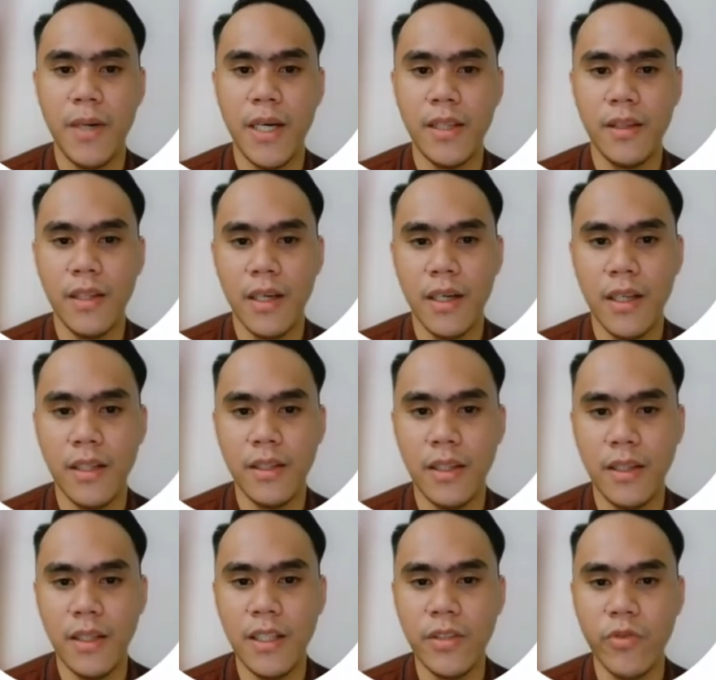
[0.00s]
but
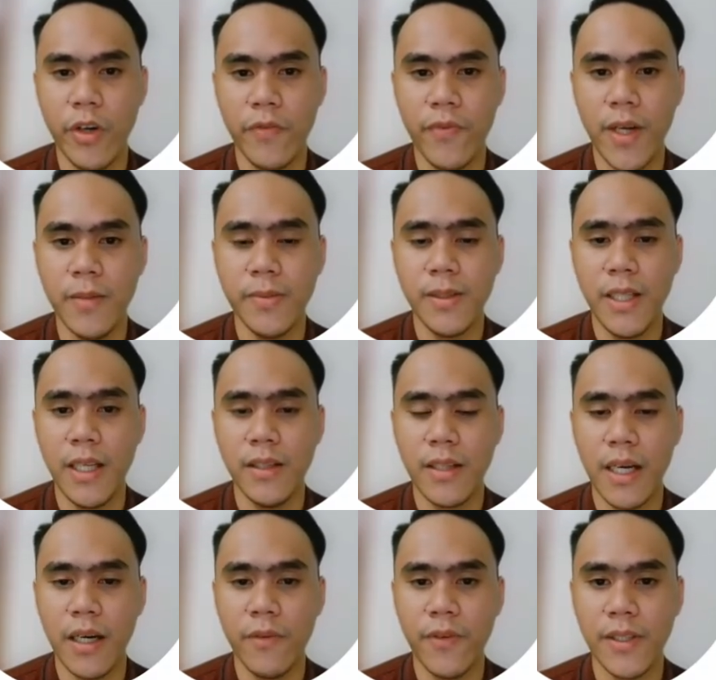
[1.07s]
this reframes the
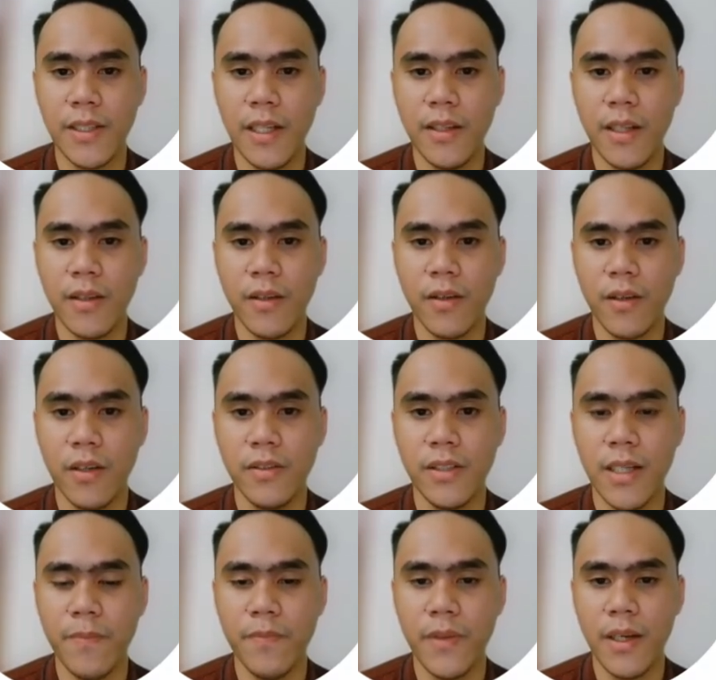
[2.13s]
entire facilitator
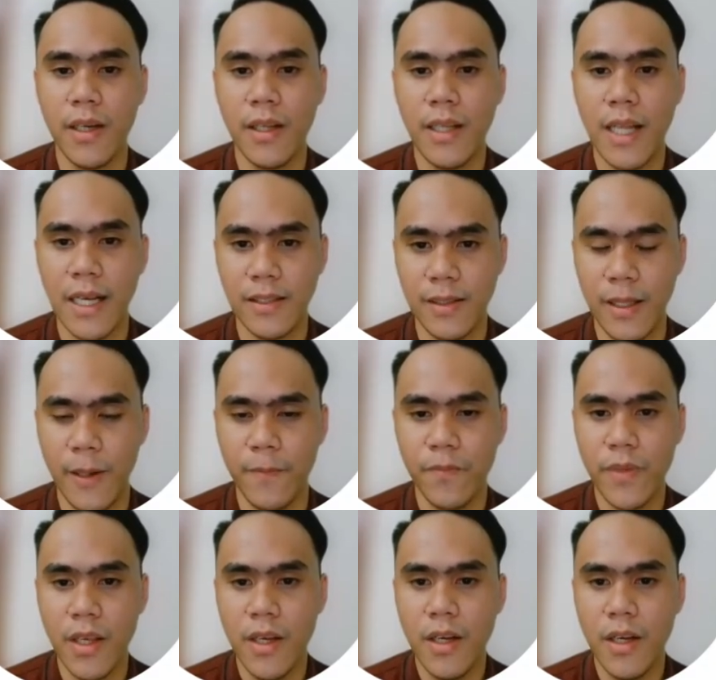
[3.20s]
concept nicely.